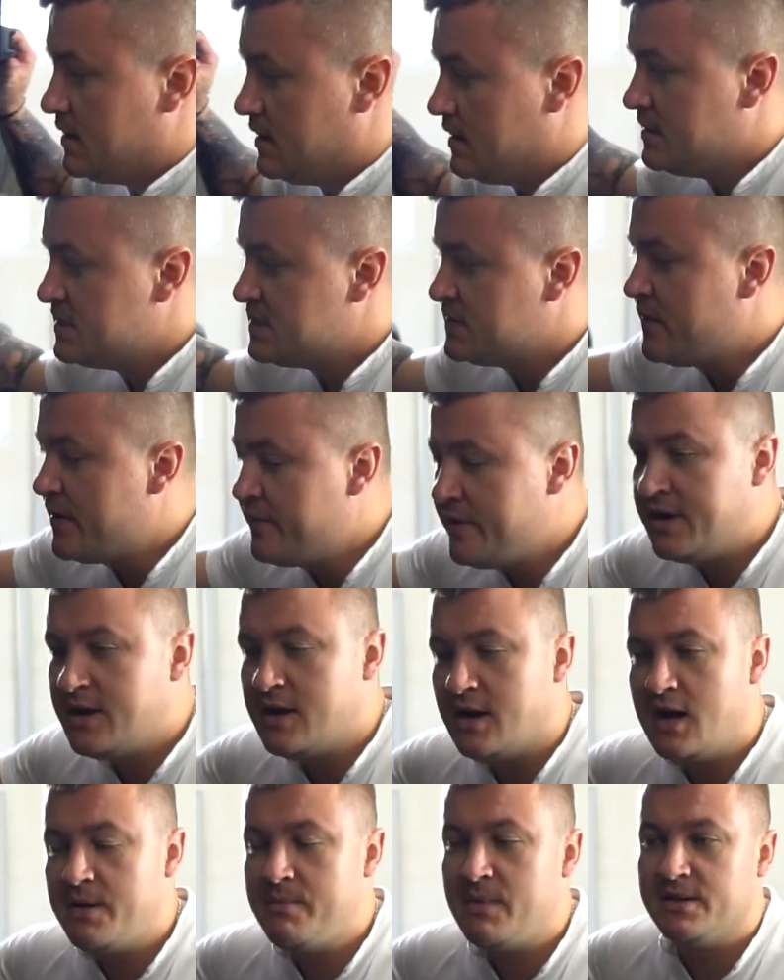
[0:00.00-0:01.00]
it's a very
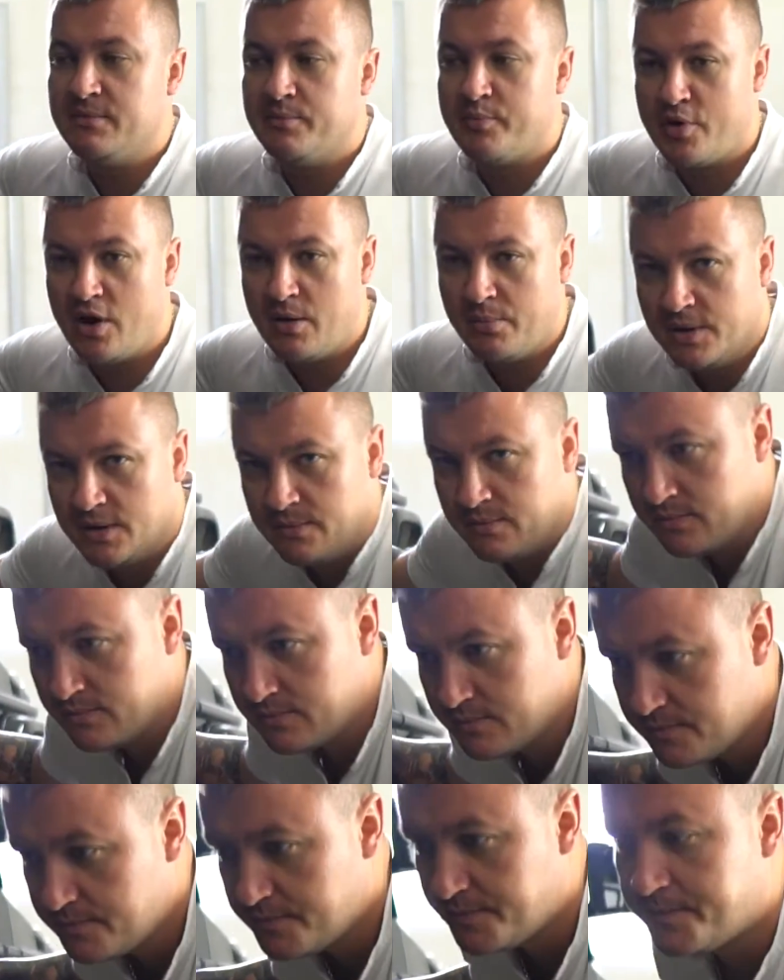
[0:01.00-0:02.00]
common problem
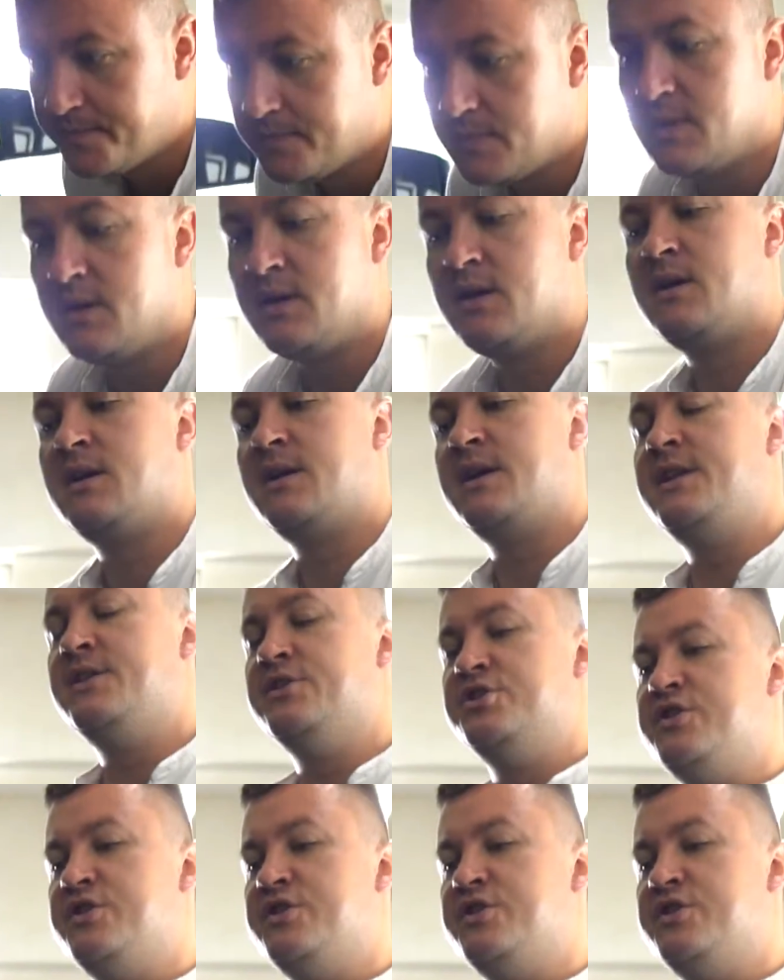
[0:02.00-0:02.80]
in